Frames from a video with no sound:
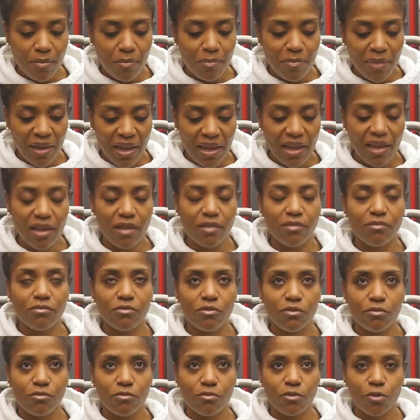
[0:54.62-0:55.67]
being
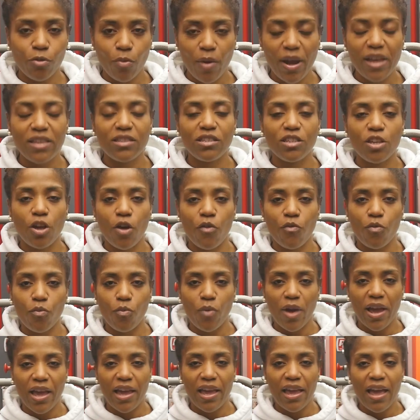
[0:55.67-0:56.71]
crazy
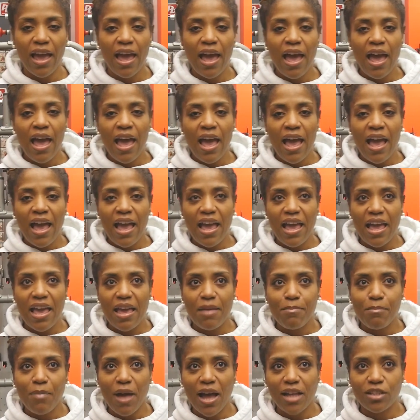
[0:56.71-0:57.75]
overweight
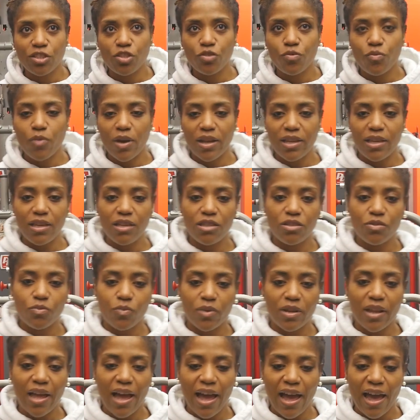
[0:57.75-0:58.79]
in my 20s
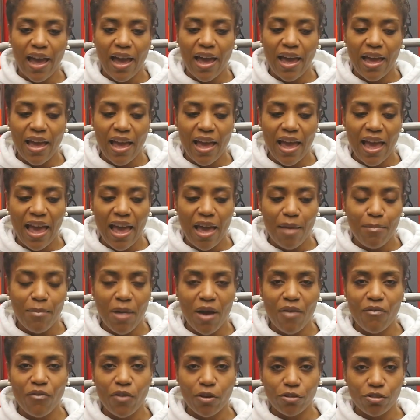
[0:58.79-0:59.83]
when
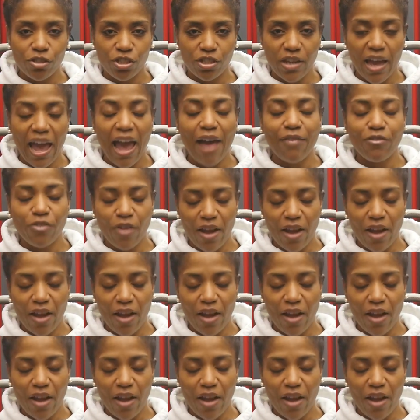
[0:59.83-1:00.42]
after